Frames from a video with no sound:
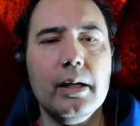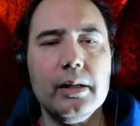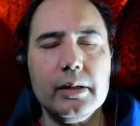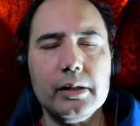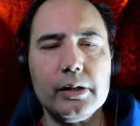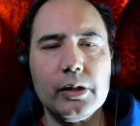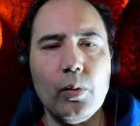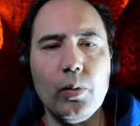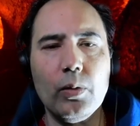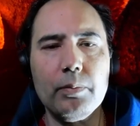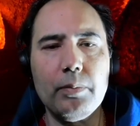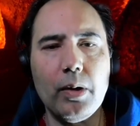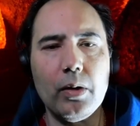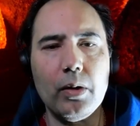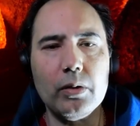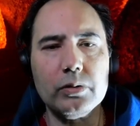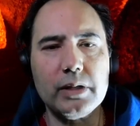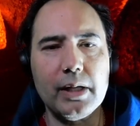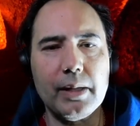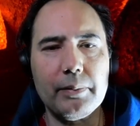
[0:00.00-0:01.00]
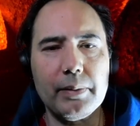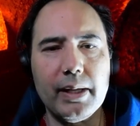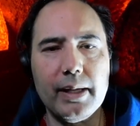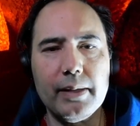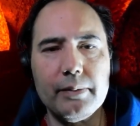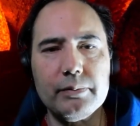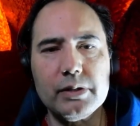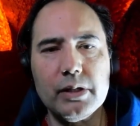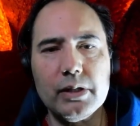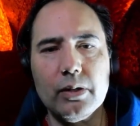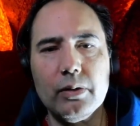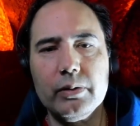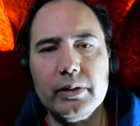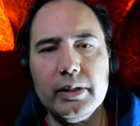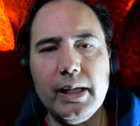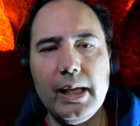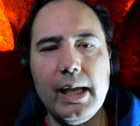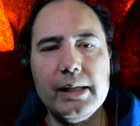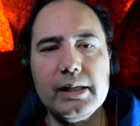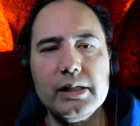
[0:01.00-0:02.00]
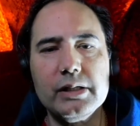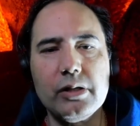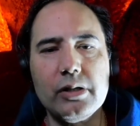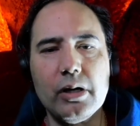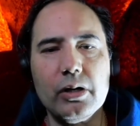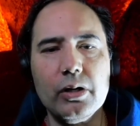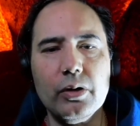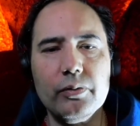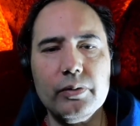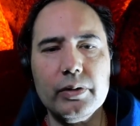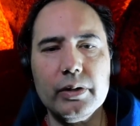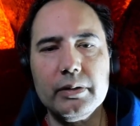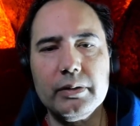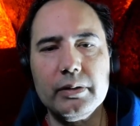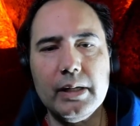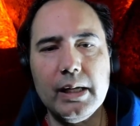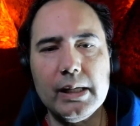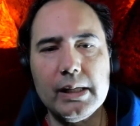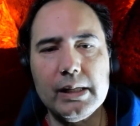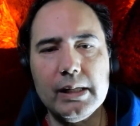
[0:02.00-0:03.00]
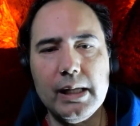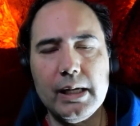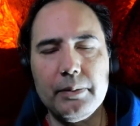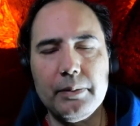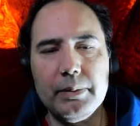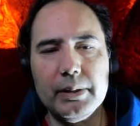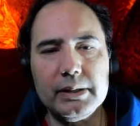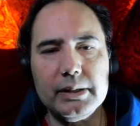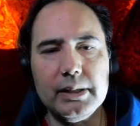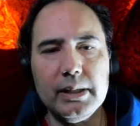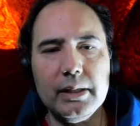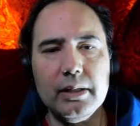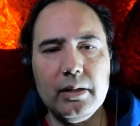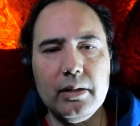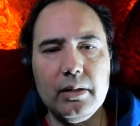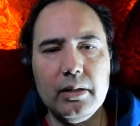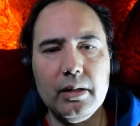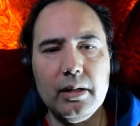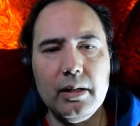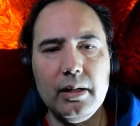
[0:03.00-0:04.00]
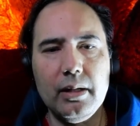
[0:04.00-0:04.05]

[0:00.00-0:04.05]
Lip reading: going balls type of game. So yeah, I had to start over. Not a big deal.